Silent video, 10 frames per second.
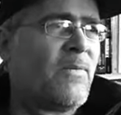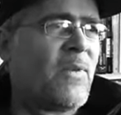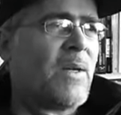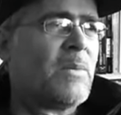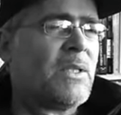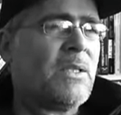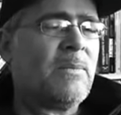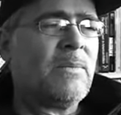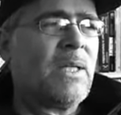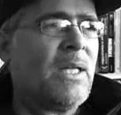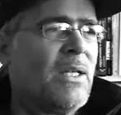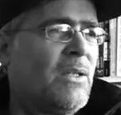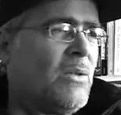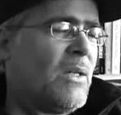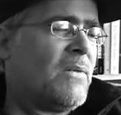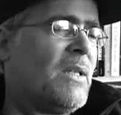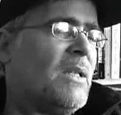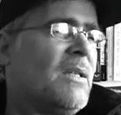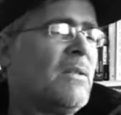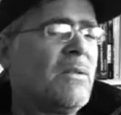family, you have
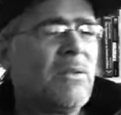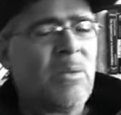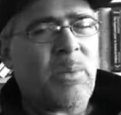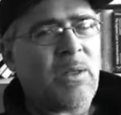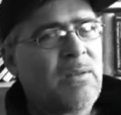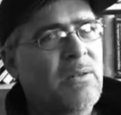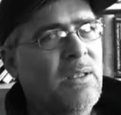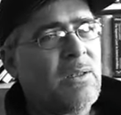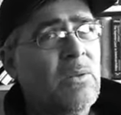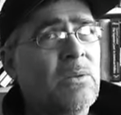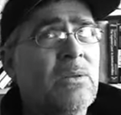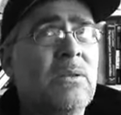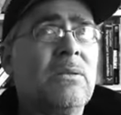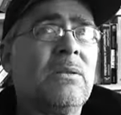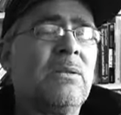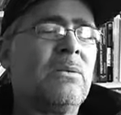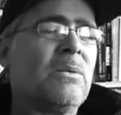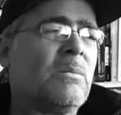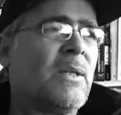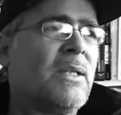kids, your parents are getting older, you
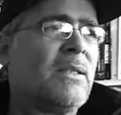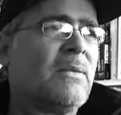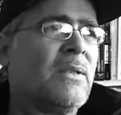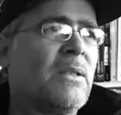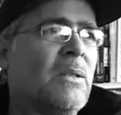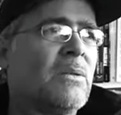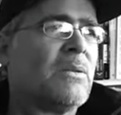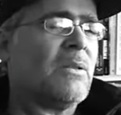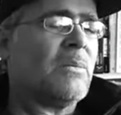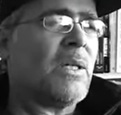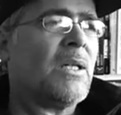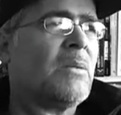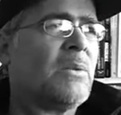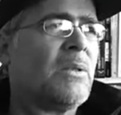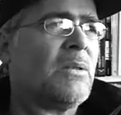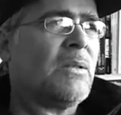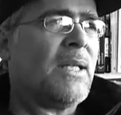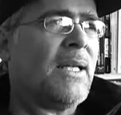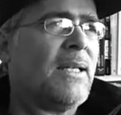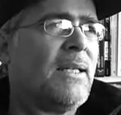wouldn't mind living close to your mom or to your
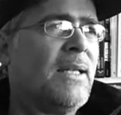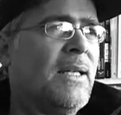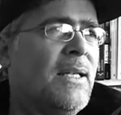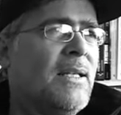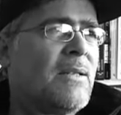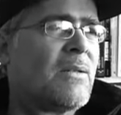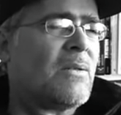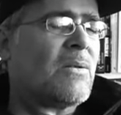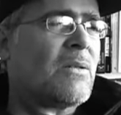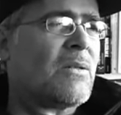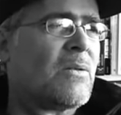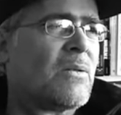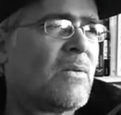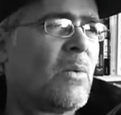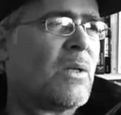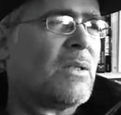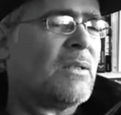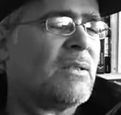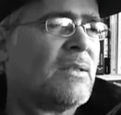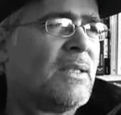dad. So those are the sorts of
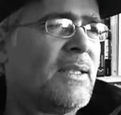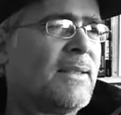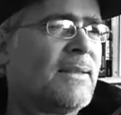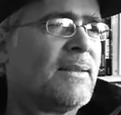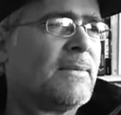questions that